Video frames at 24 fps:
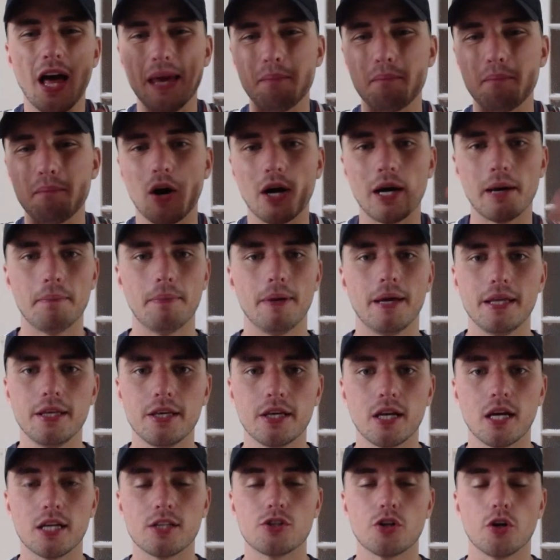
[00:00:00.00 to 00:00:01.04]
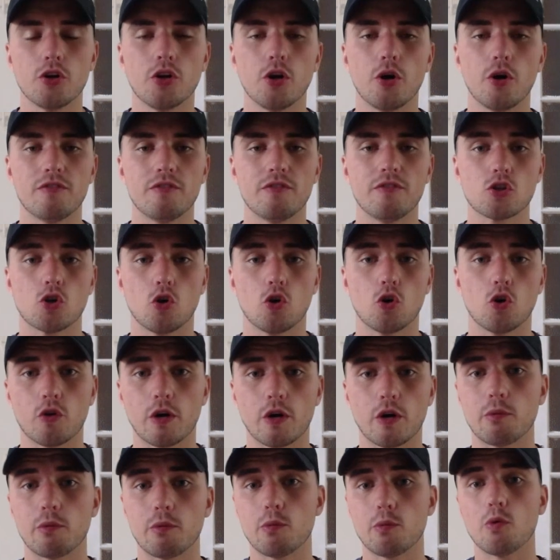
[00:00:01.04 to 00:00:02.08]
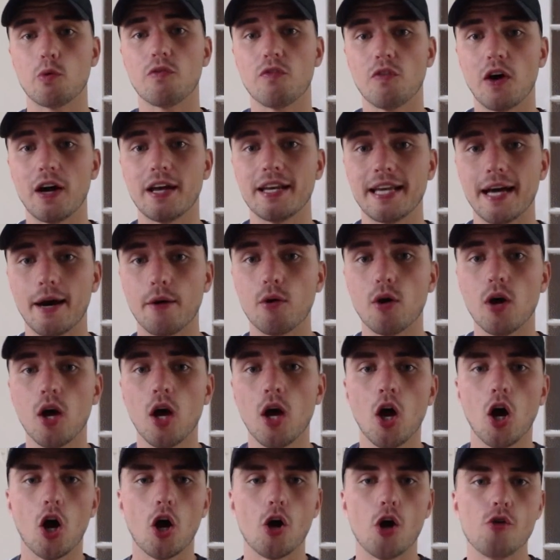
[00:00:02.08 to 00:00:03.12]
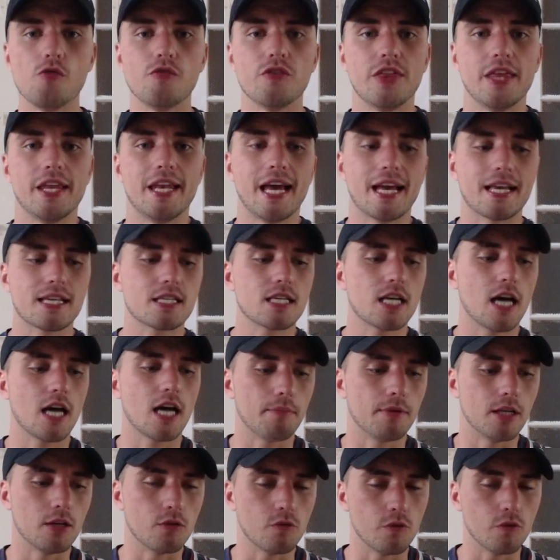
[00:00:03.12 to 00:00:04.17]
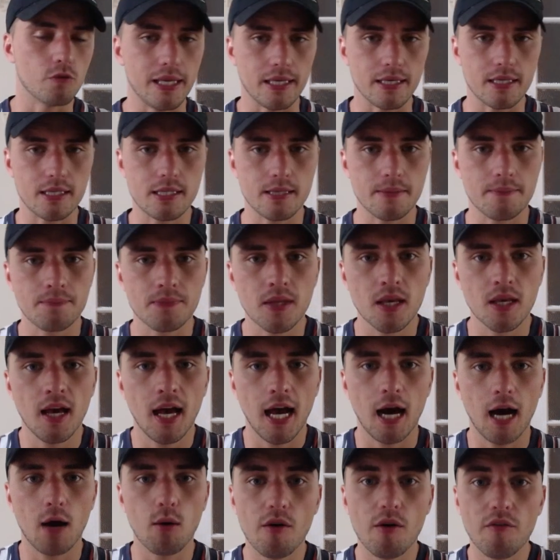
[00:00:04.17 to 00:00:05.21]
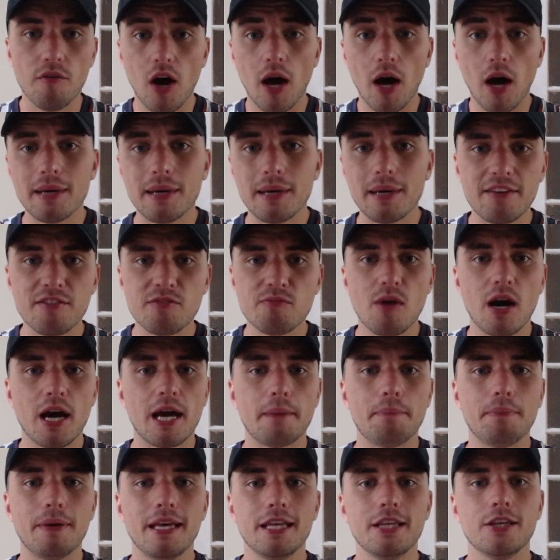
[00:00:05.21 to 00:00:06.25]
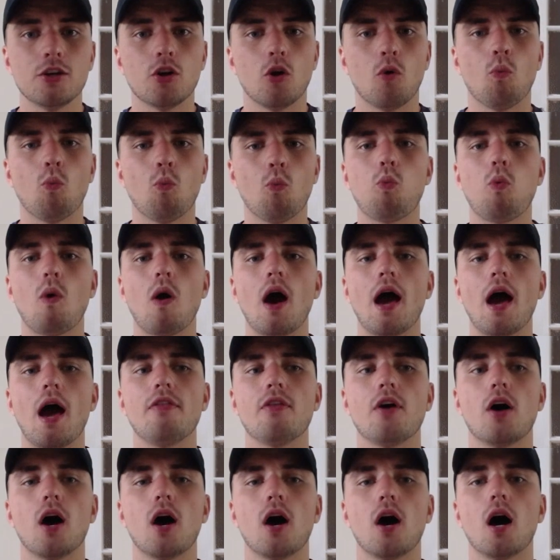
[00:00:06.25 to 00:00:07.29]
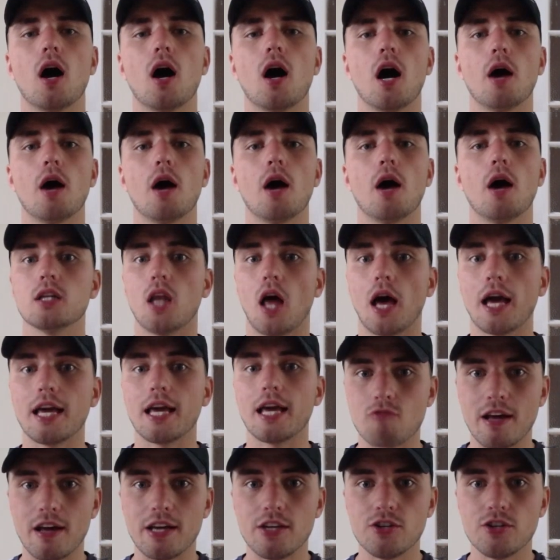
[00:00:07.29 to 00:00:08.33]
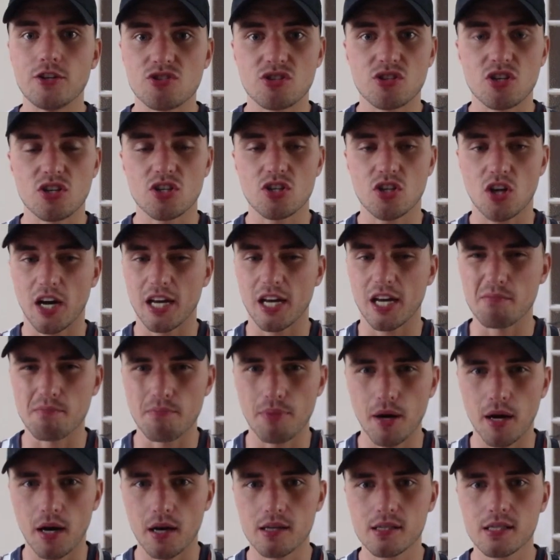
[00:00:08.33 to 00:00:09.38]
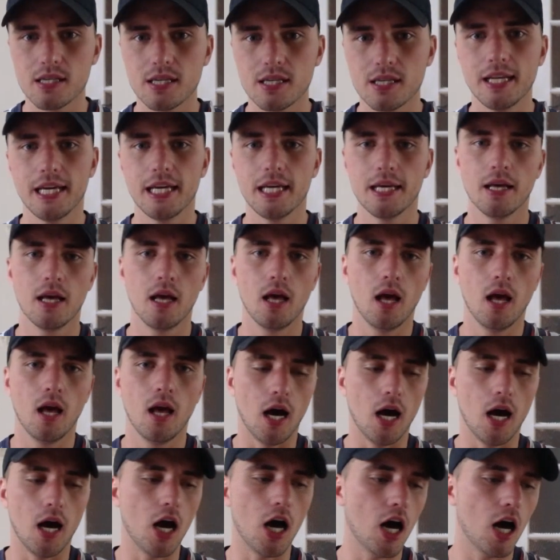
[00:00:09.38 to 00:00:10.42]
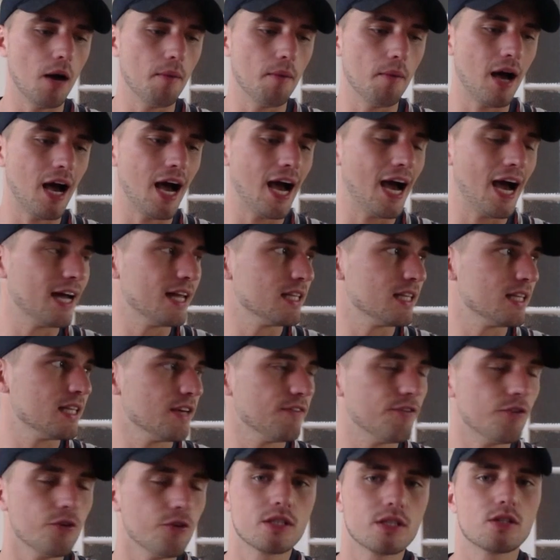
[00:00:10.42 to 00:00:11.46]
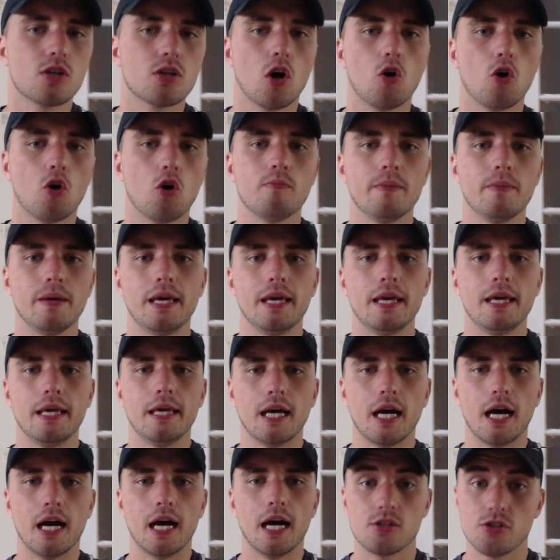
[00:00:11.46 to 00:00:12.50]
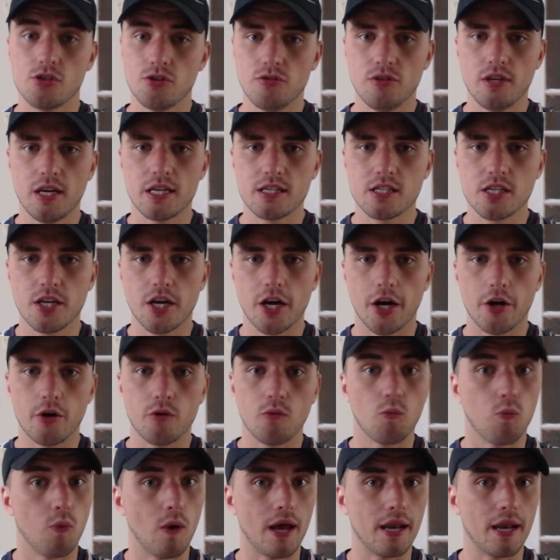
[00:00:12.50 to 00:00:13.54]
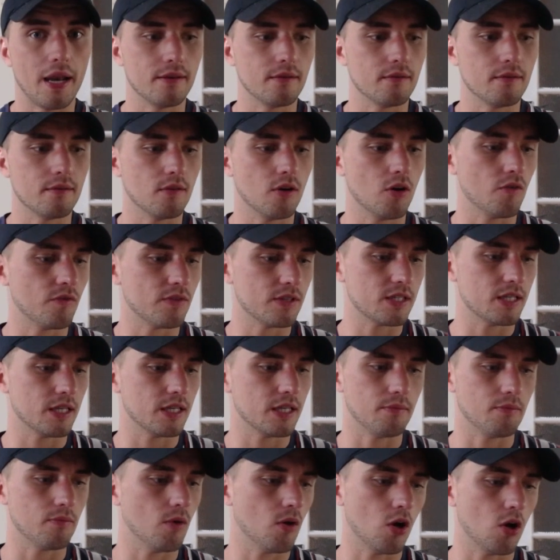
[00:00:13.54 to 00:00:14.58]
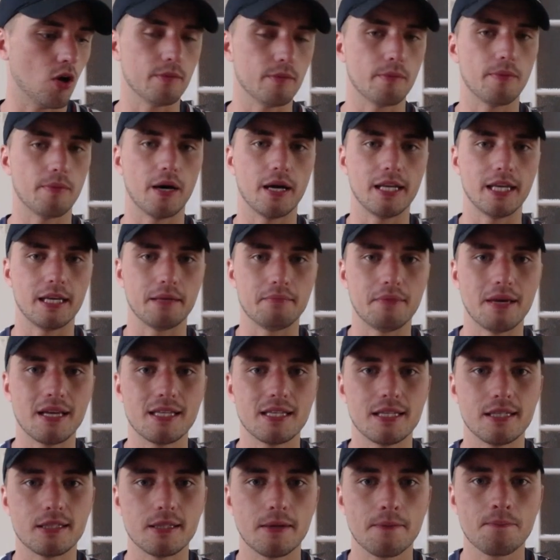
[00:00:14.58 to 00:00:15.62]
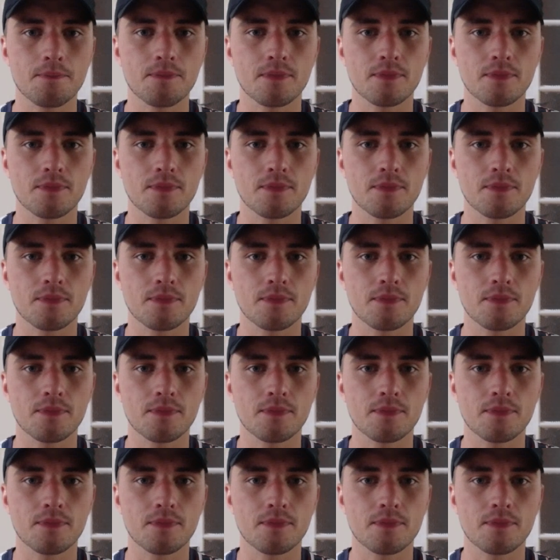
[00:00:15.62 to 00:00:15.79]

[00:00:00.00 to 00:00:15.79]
in my opinion. I don't know if it's concrete. We will find out over the next couple of weeks. However, I'm going to give my opinion on whether I would like Rangers to sign him personally. And if you had told me 2 years ago, when obviously Oli McBurnie admitted